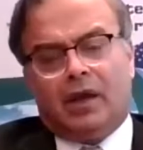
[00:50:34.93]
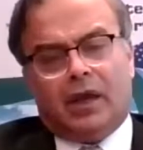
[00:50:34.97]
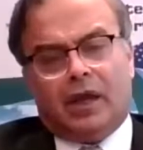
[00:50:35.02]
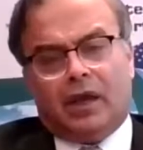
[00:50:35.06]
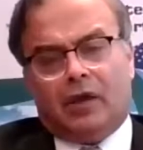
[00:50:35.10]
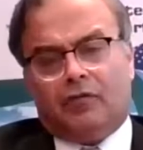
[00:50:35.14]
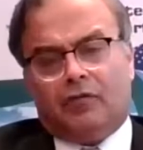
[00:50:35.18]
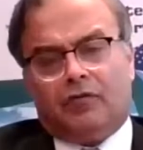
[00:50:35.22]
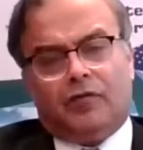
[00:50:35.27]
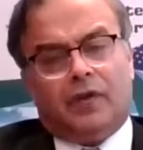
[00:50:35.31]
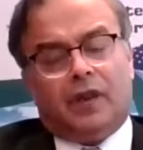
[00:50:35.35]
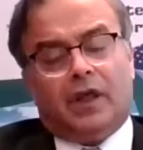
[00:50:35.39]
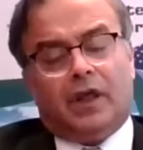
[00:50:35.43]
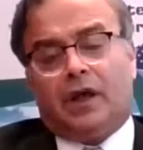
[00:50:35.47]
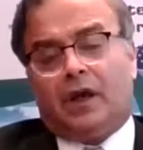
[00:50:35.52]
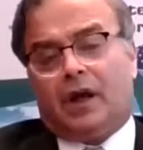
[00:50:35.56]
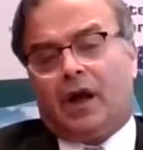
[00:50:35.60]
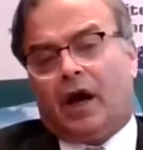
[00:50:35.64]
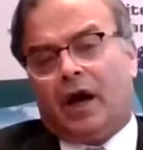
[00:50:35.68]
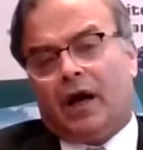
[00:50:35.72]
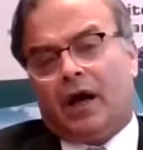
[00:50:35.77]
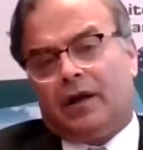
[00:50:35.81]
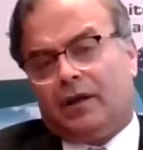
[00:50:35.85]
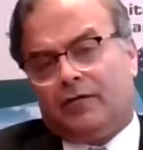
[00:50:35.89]
if there
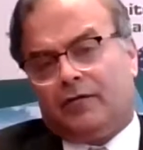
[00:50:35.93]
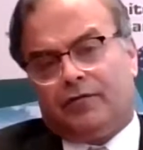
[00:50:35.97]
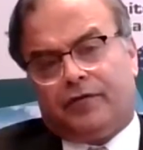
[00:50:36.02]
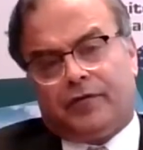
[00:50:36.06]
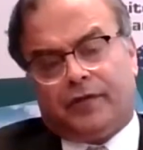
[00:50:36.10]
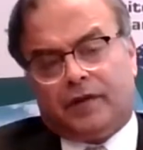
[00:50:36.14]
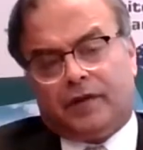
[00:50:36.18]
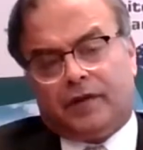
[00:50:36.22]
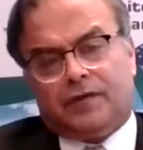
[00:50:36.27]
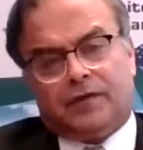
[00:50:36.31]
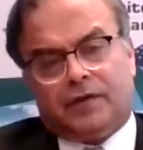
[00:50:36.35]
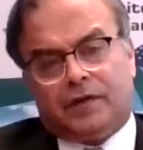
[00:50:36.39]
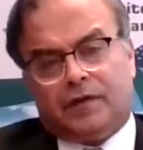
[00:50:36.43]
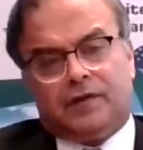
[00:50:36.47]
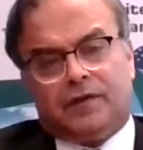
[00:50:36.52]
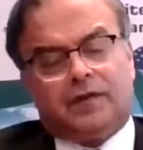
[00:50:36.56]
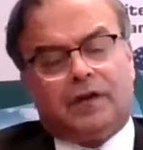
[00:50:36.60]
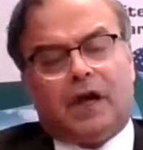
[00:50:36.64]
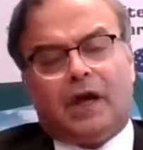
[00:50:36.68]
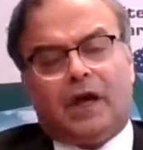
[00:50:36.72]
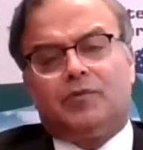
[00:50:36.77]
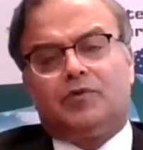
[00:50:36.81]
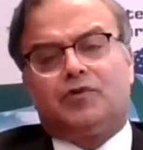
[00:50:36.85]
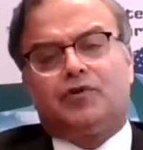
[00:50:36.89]
are differences,
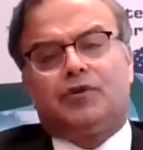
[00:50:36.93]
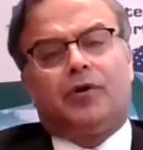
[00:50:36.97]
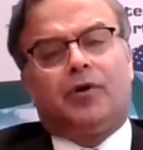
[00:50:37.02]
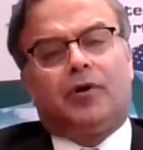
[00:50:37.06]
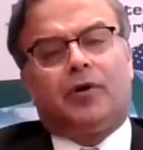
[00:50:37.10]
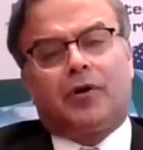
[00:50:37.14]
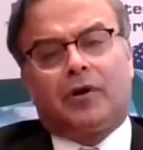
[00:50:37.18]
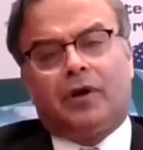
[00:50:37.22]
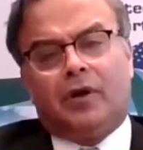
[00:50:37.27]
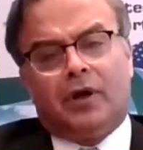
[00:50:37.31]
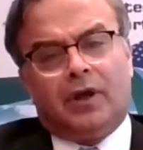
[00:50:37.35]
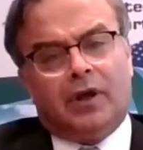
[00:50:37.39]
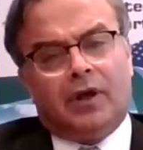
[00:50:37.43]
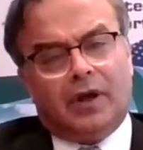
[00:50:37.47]
I'm sure